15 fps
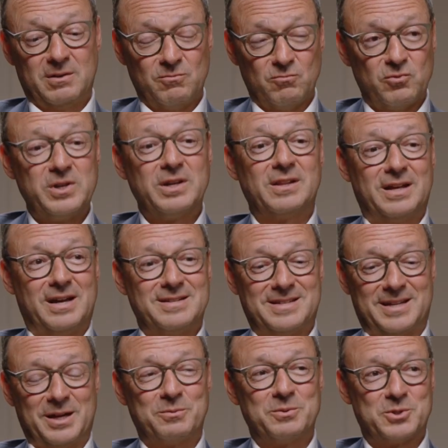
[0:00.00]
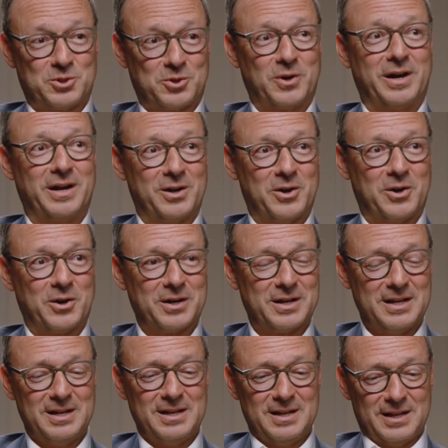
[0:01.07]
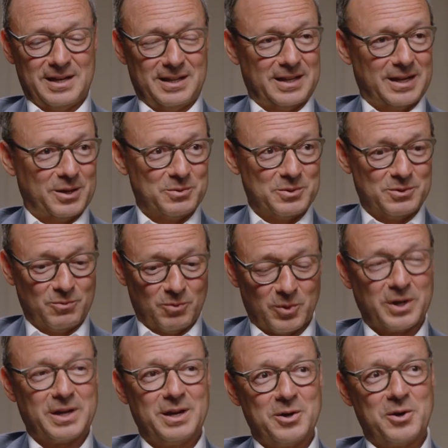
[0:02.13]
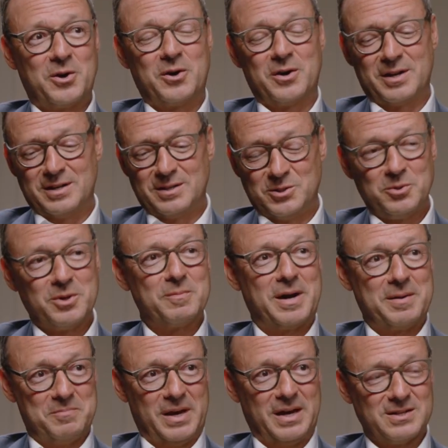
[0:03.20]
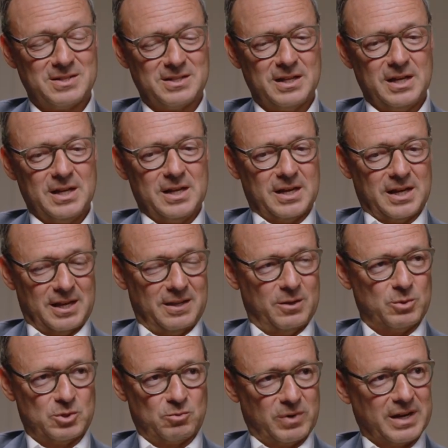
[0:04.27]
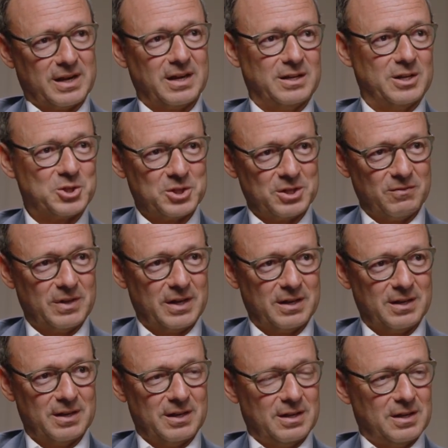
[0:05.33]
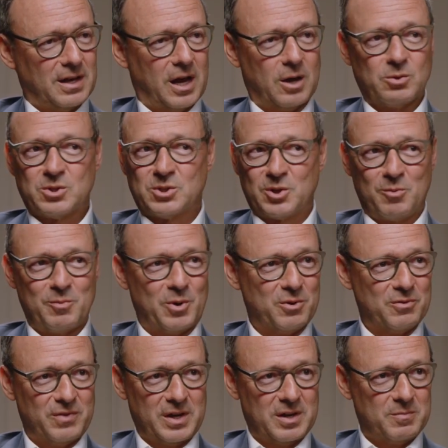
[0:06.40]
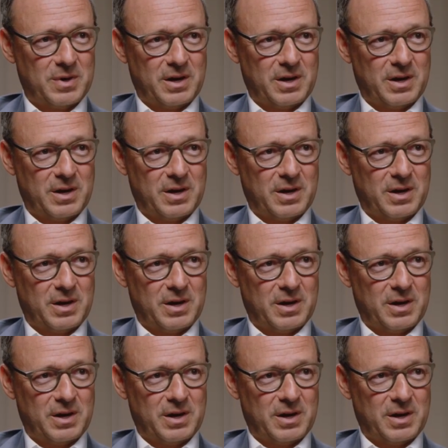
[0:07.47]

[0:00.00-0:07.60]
realized that I was trying hard and that I was working hard and doing my best. And there was recognition of that. I was so motivated